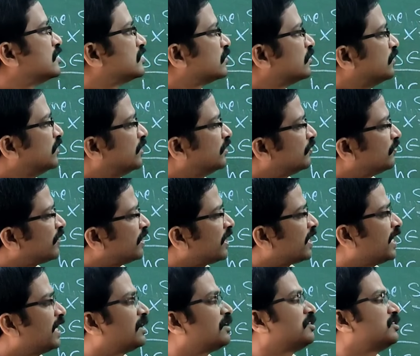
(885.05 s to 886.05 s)
So different
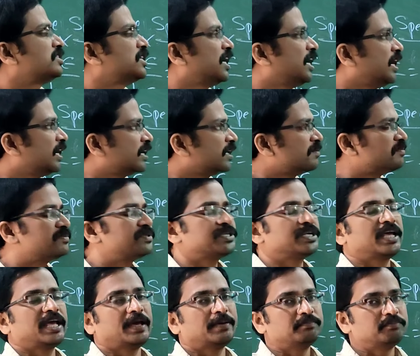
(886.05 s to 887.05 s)
hydrogen atoms
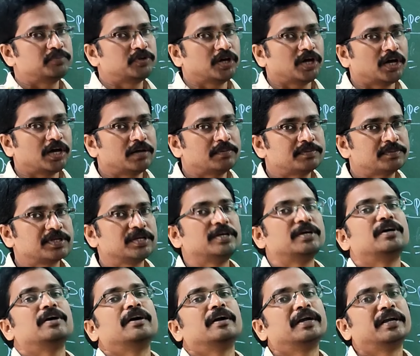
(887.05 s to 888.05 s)
absorbs
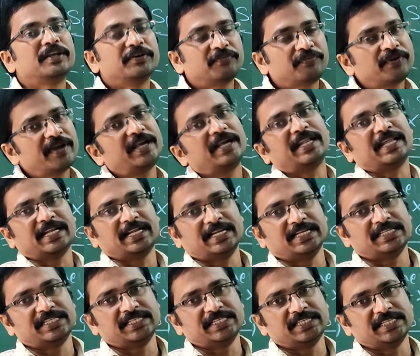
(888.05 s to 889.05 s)
different
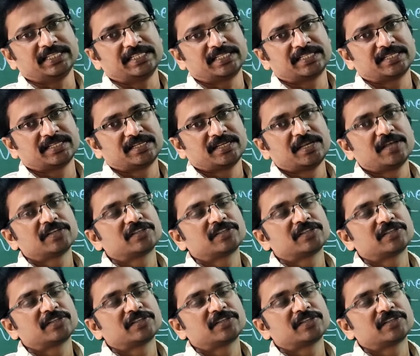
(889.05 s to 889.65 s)
energies.